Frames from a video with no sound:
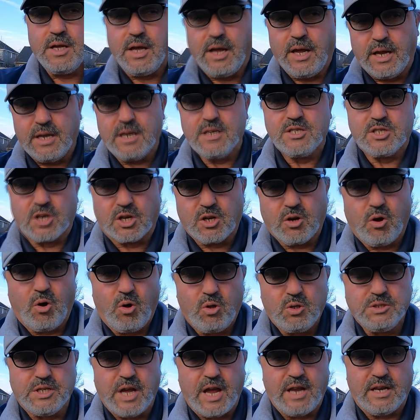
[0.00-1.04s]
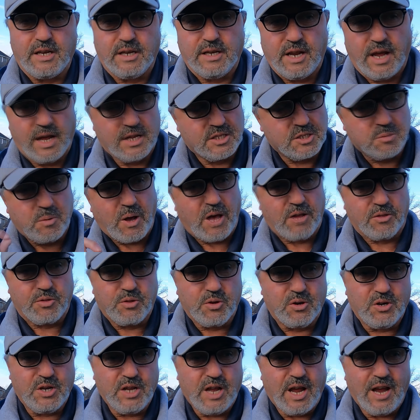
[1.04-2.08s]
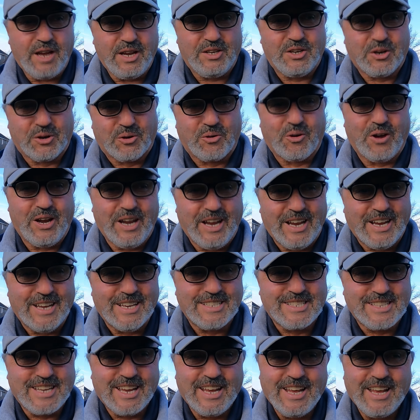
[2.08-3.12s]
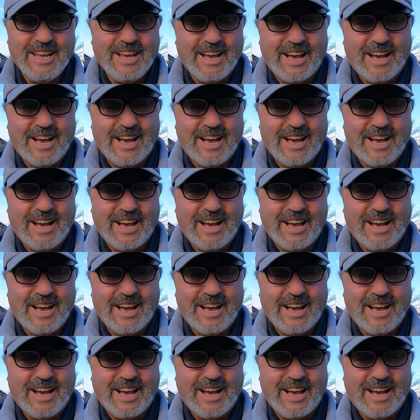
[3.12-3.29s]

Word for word: It is a cold day today. It's about 38 degrees.